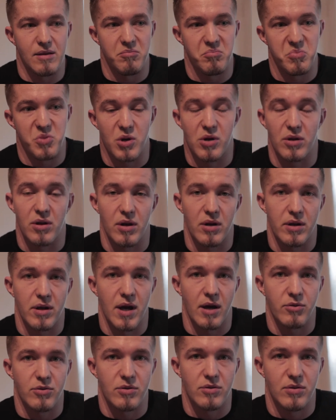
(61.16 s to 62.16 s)
You're gonna learn
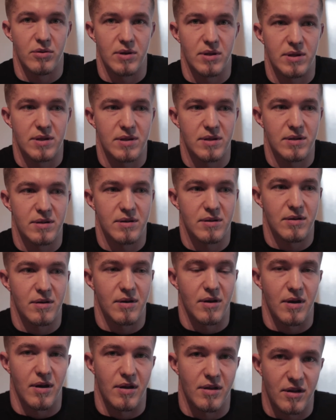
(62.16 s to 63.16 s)
how to do it
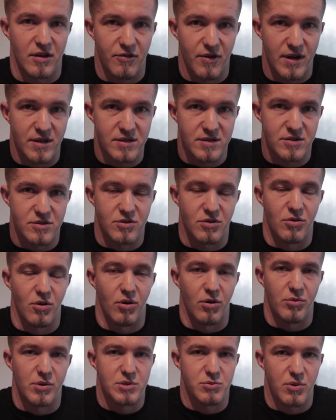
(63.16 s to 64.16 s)
in advance, so you're
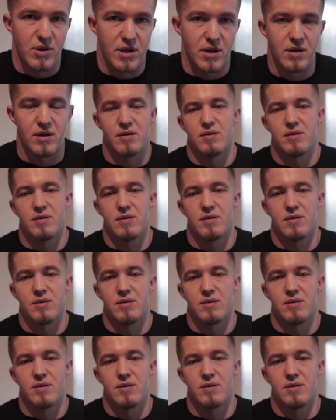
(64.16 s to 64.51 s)
always ready.